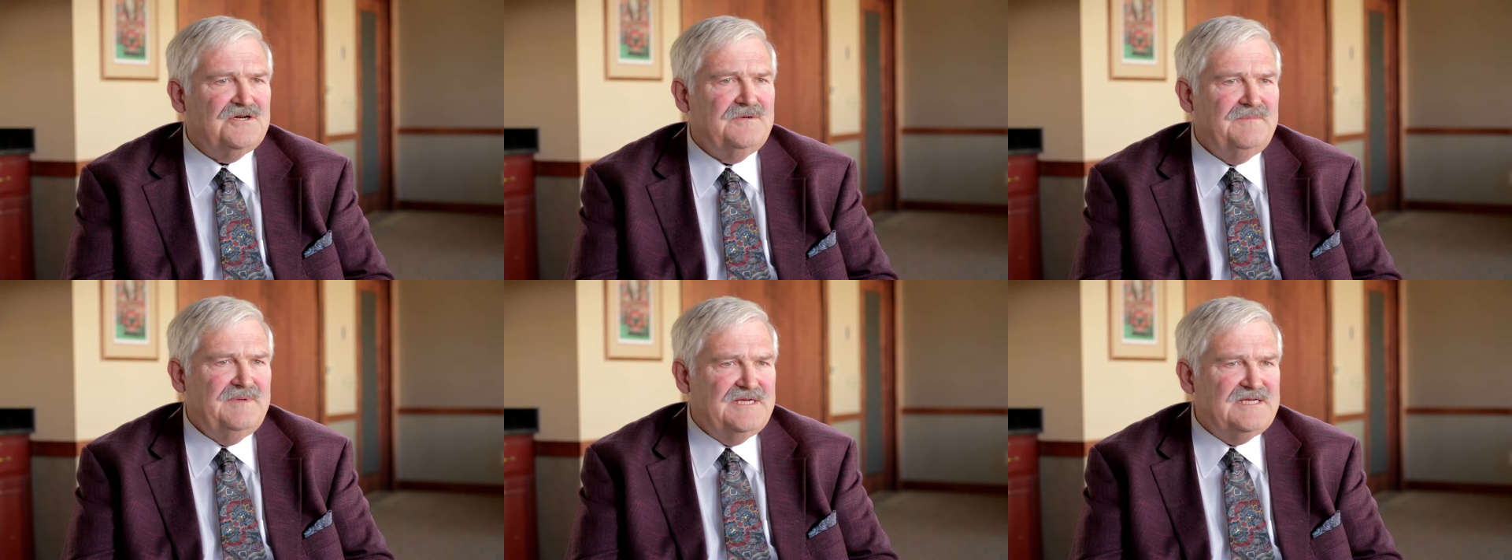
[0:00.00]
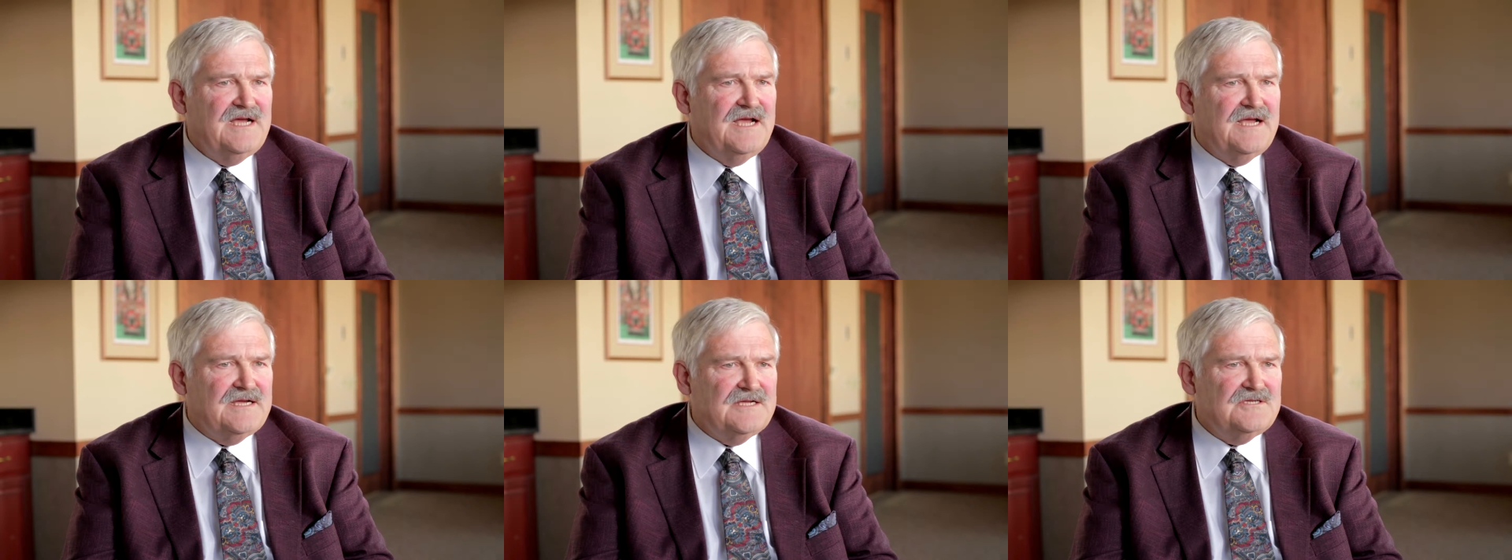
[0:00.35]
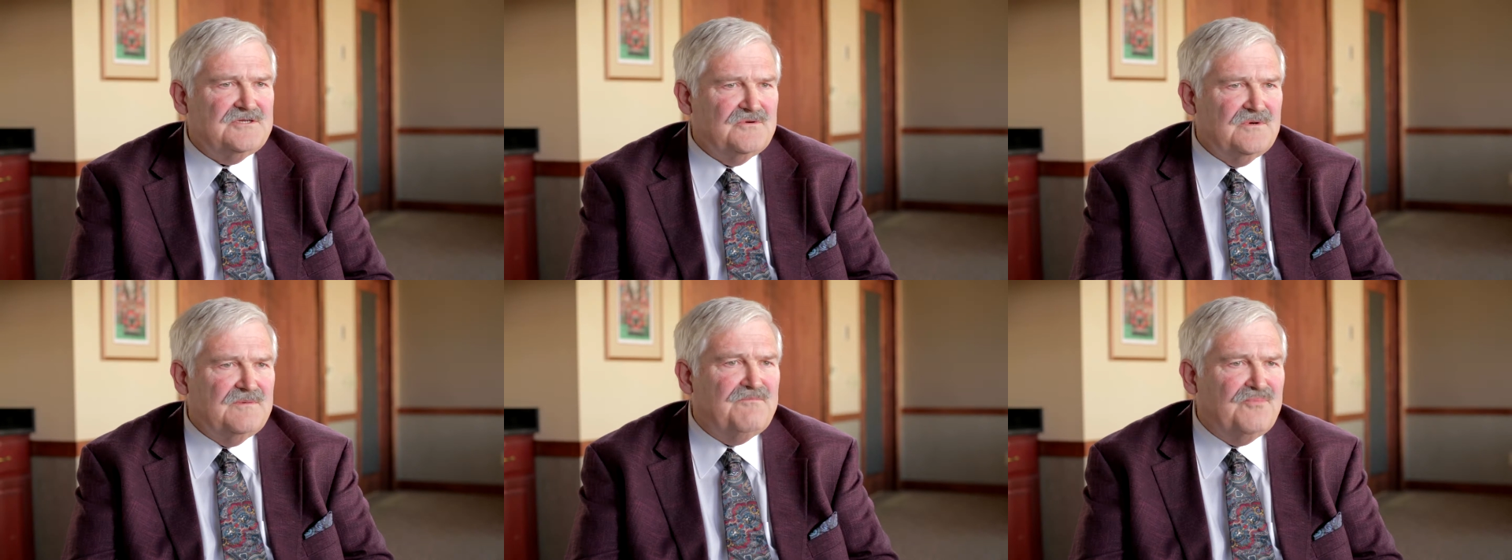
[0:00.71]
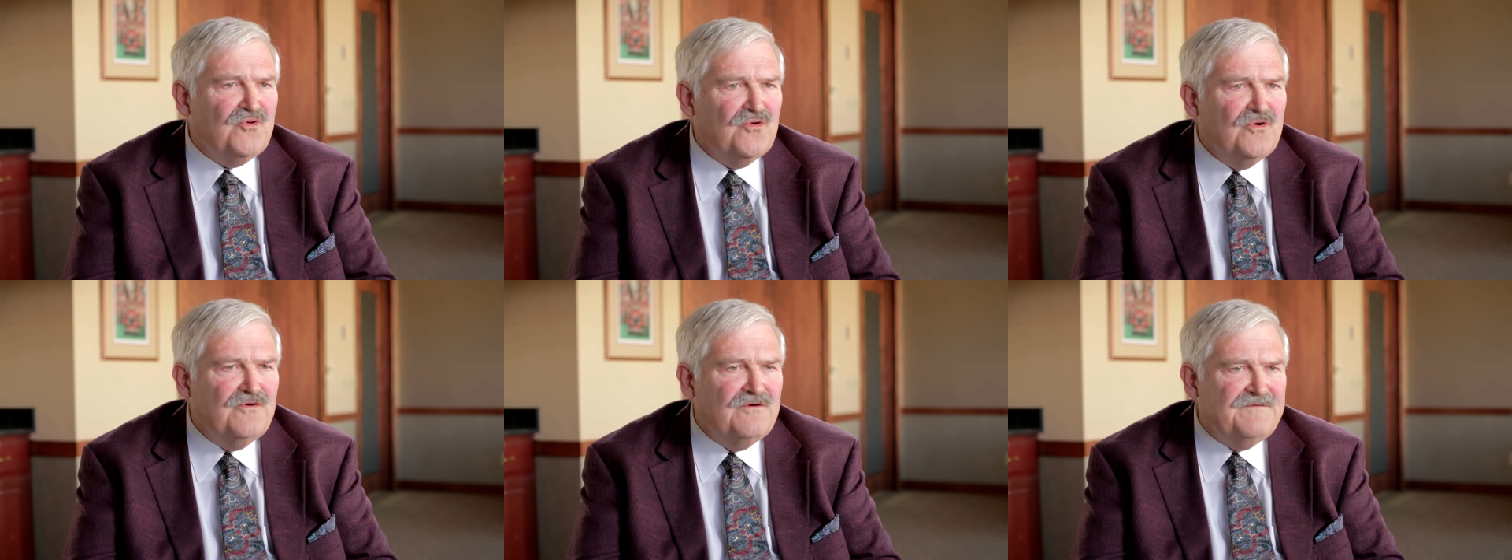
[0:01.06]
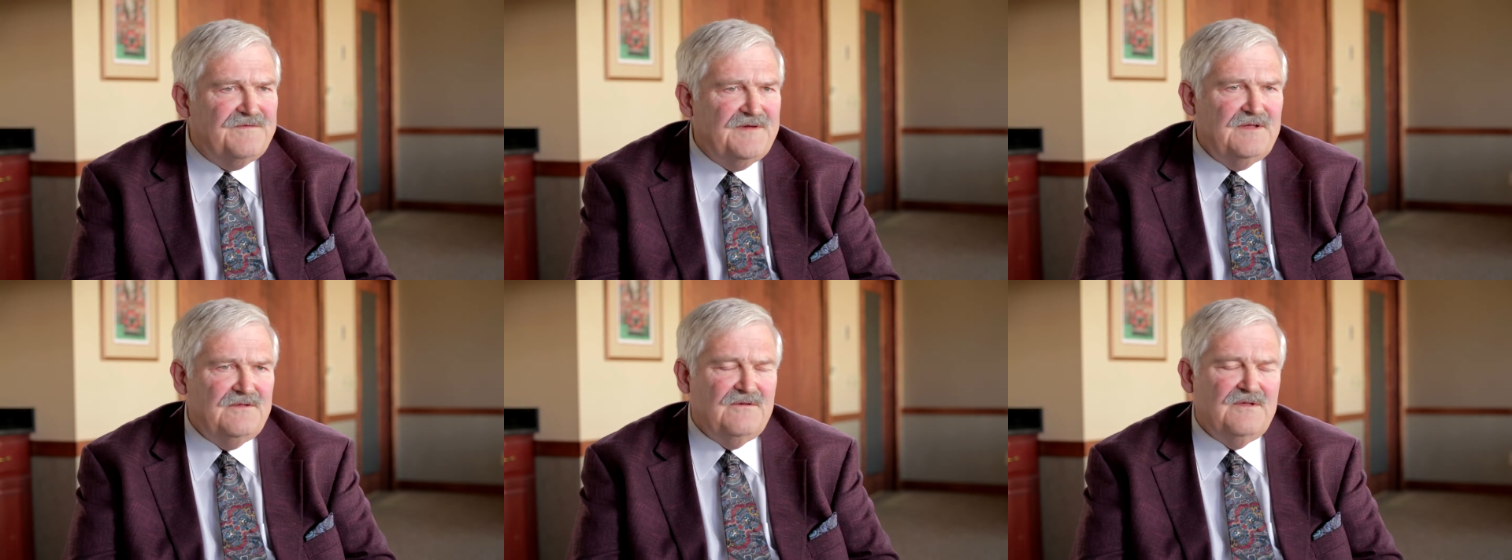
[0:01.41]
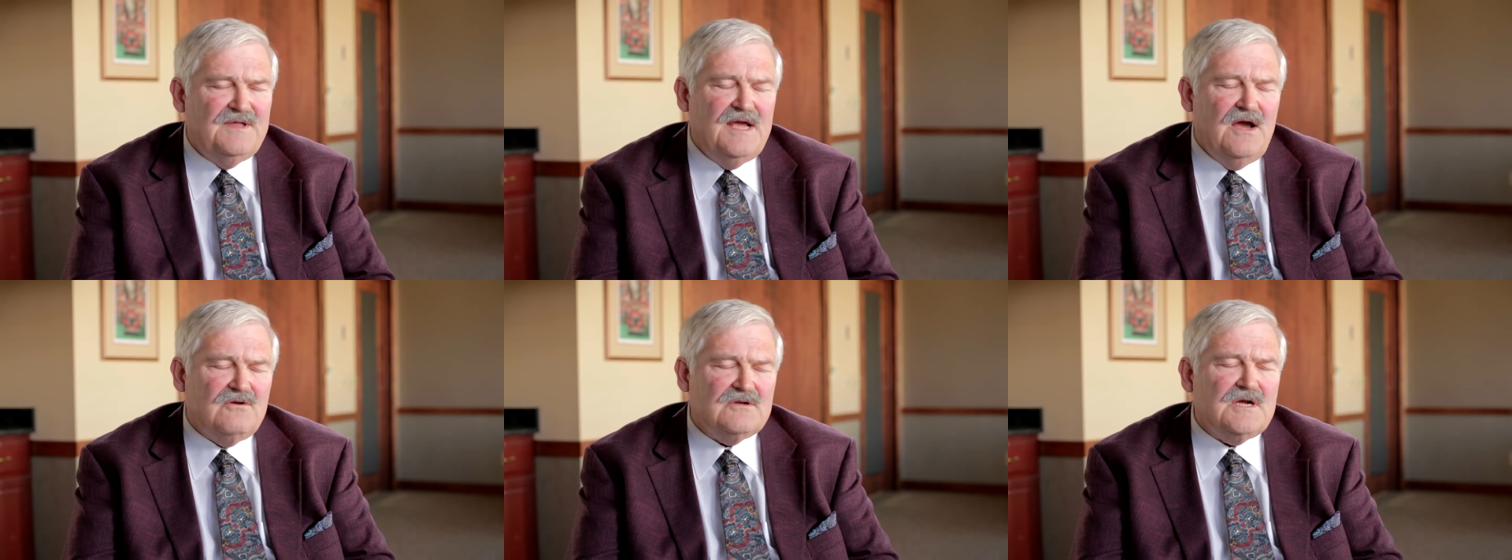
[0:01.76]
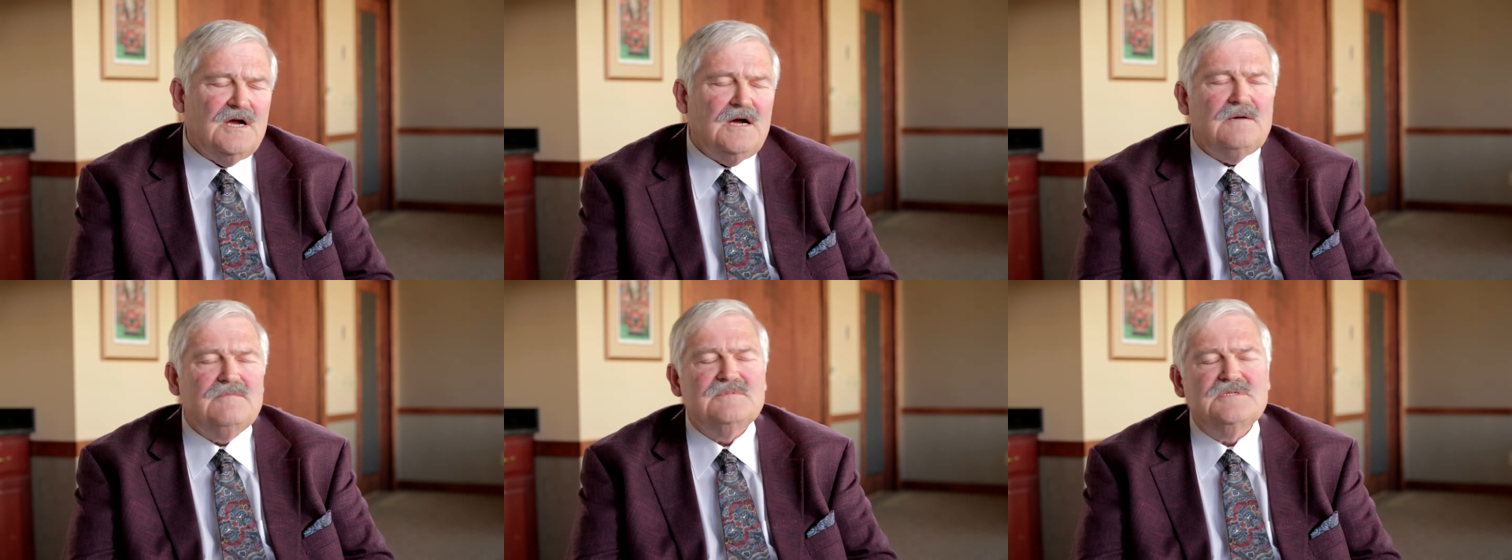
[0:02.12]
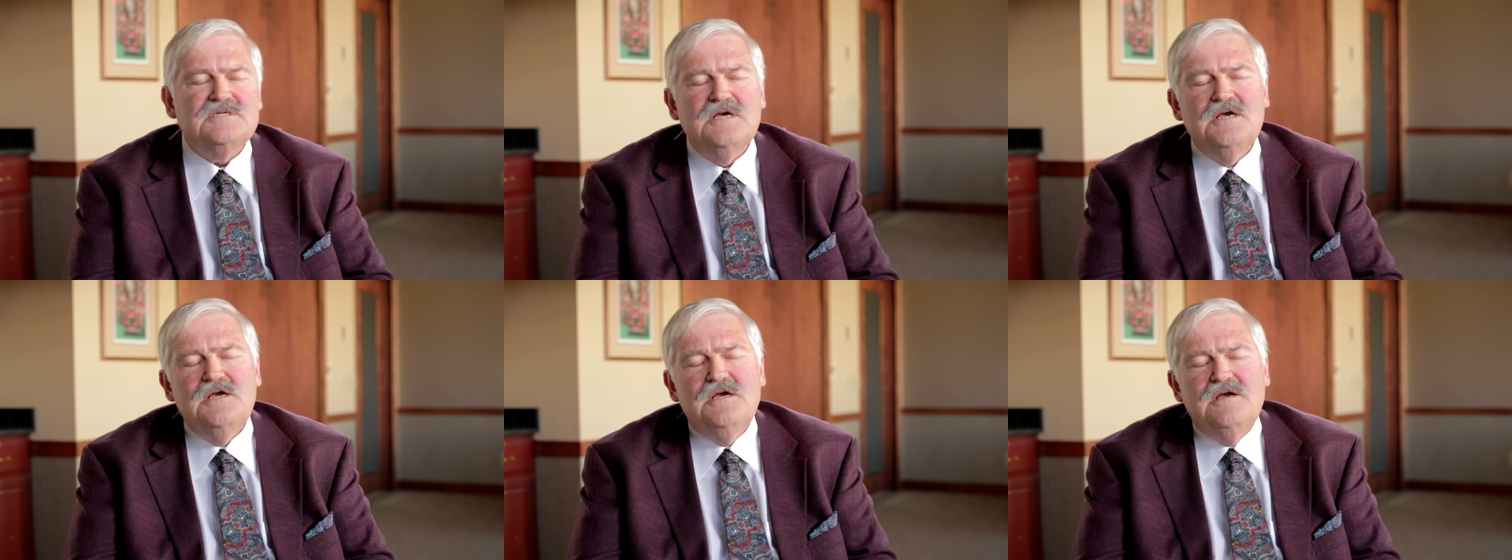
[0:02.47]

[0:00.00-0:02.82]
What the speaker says: could be taken to improve either the outcomes